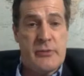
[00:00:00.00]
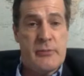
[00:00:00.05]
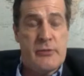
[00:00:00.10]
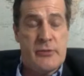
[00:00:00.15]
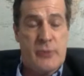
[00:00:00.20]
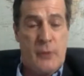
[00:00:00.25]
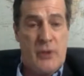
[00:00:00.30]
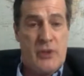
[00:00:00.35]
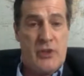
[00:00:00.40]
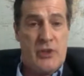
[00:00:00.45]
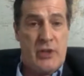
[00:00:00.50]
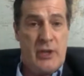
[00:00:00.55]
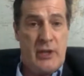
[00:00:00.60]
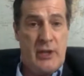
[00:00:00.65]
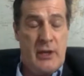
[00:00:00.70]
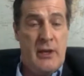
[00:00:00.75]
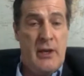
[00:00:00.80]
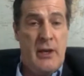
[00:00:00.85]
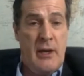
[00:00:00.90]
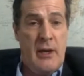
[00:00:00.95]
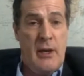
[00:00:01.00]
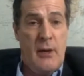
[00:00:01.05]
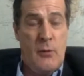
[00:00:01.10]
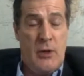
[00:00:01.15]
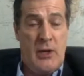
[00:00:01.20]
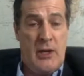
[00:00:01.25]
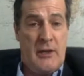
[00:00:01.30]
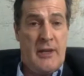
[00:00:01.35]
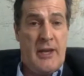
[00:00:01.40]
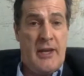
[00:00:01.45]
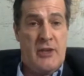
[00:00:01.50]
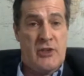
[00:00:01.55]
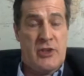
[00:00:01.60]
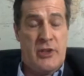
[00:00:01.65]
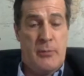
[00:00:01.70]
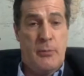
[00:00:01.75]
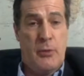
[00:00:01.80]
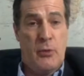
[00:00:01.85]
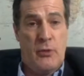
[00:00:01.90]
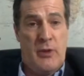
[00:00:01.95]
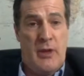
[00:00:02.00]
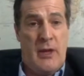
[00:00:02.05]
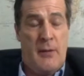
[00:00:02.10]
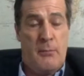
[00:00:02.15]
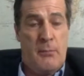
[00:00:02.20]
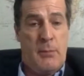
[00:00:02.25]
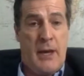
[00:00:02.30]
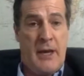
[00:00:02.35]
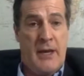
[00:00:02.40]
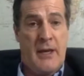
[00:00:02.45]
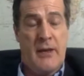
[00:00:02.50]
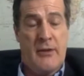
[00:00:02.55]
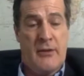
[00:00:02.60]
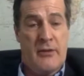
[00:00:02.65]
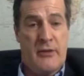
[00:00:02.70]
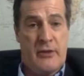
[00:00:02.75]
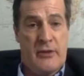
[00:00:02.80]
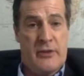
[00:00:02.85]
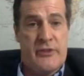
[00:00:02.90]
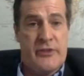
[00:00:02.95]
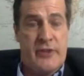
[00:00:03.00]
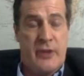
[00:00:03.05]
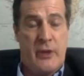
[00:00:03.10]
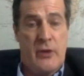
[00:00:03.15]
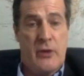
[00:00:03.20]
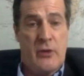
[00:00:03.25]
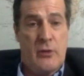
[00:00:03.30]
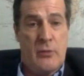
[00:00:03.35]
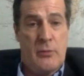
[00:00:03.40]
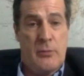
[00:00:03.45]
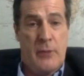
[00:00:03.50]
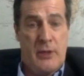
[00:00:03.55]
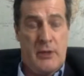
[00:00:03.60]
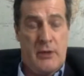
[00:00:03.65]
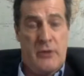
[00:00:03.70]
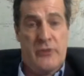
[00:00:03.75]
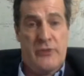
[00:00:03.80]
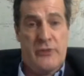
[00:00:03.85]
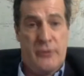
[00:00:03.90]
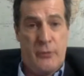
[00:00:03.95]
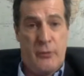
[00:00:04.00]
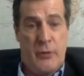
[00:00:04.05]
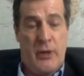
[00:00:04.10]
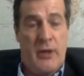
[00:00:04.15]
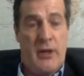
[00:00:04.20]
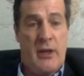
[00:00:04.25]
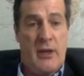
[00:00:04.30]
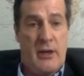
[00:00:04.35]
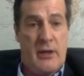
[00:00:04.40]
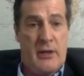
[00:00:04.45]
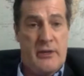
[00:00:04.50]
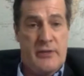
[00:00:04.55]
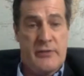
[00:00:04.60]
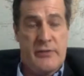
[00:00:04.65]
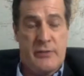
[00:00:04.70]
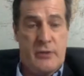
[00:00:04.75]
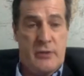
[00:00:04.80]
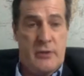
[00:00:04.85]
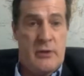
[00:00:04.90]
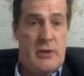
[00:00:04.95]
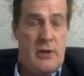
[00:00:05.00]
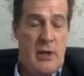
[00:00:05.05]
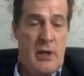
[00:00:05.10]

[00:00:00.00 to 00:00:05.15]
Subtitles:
So actually we can naturally put that back into the cycle by using the rye casks for